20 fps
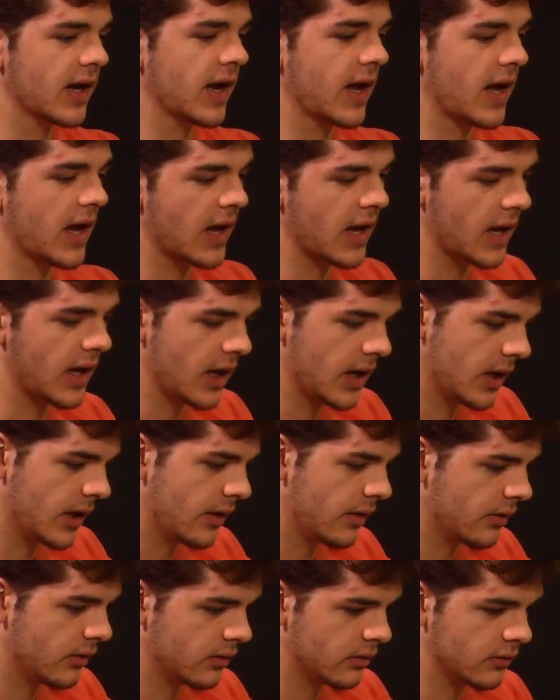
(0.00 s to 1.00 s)
have
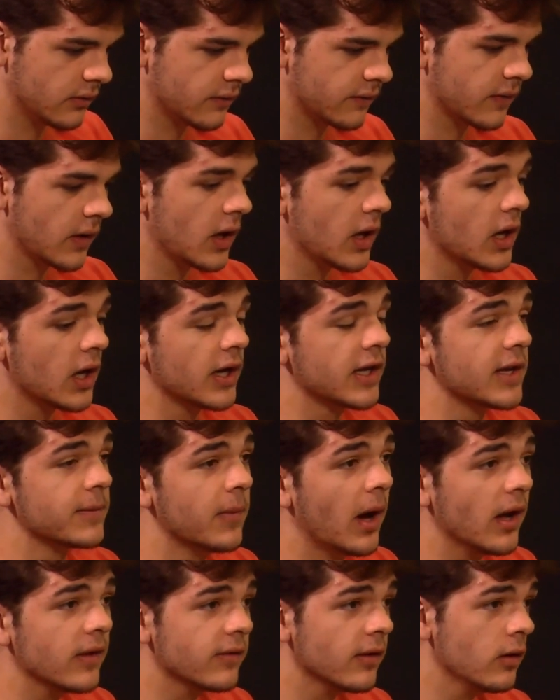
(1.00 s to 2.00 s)

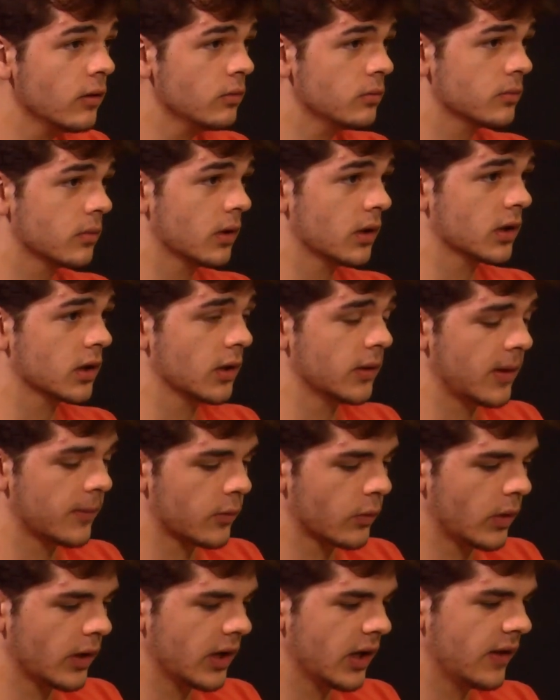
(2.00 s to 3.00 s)
Yamato.
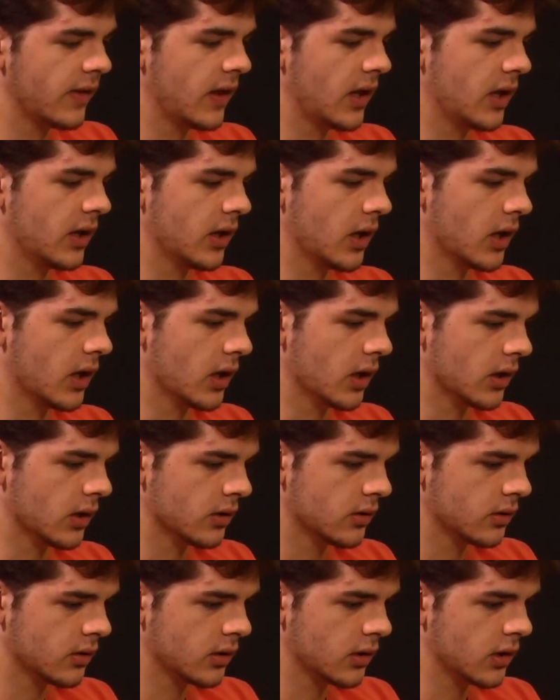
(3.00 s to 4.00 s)
Number 1, then
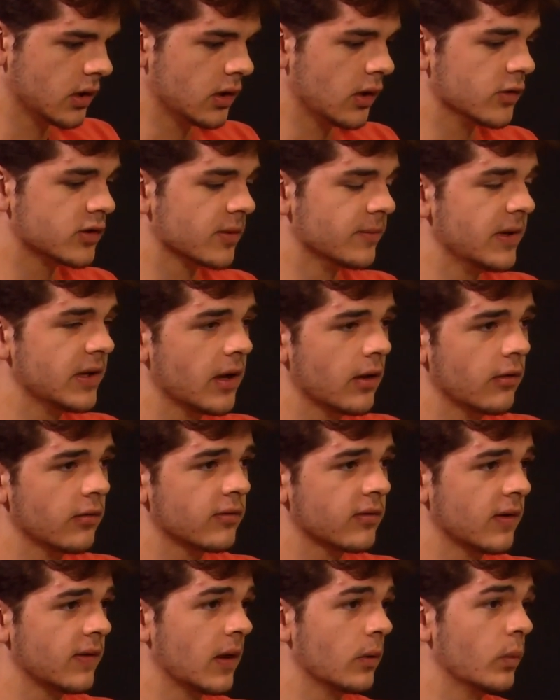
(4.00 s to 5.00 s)
Los
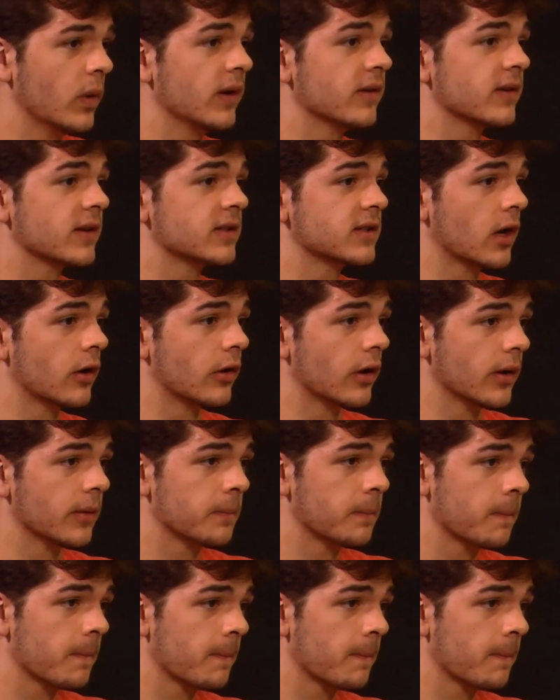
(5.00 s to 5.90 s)
Amigos, and then Wing, etc.